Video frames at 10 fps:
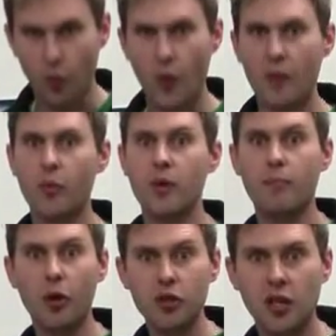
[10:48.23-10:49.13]
that when we
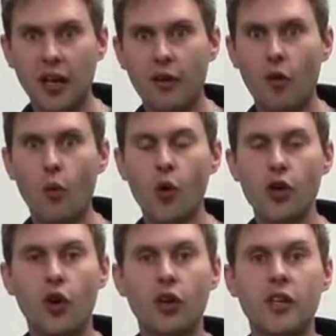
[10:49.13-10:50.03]
bottle it,
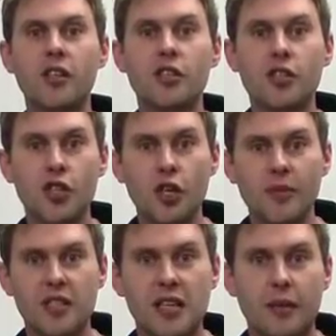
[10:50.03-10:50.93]
we're not going to
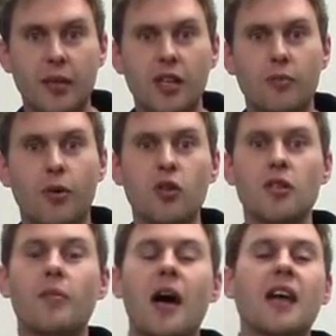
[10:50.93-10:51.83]
disturb the sediment in the
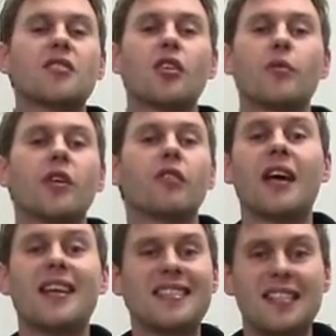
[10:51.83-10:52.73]
bottom and so that we don't
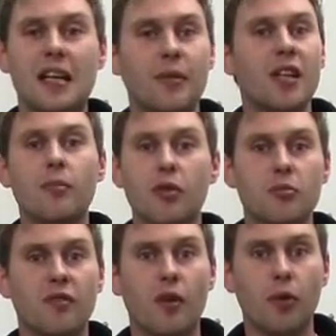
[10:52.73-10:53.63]
get any sediment in the
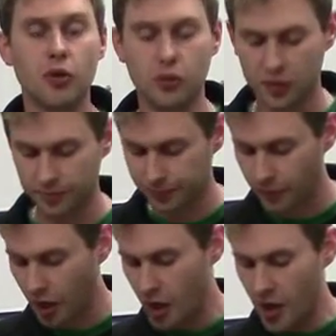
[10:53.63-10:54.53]
bottom of our bottles.
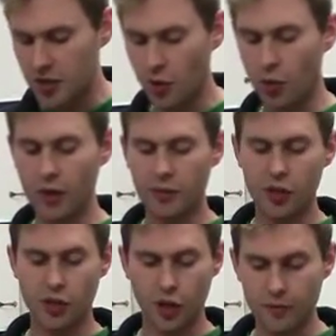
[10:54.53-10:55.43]
So what I'm
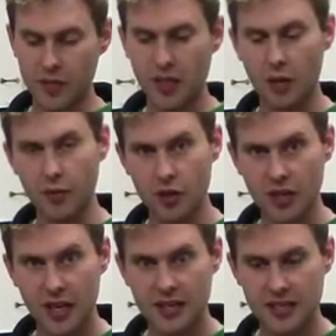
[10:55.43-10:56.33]
going to do is I'm
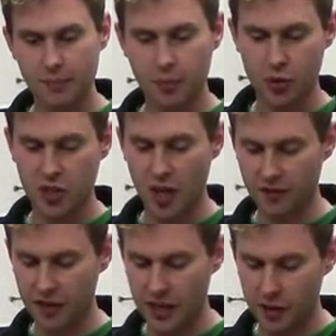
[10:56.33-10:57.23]
using a simple
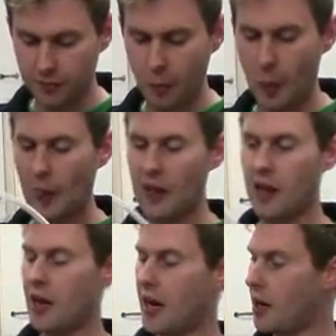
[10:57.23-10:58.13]
siphon here
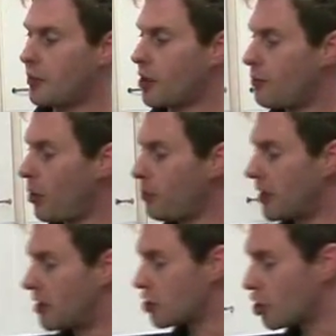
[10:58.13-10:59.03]
and I'm going to pop
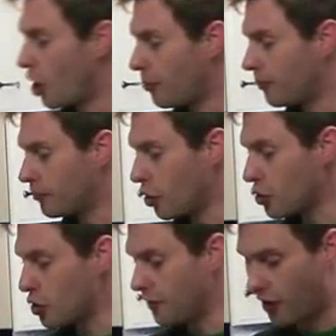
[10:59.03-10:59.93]
it in the top,
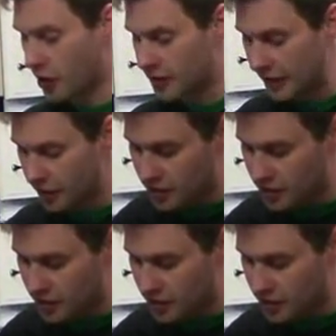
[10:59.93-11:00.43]
not too far down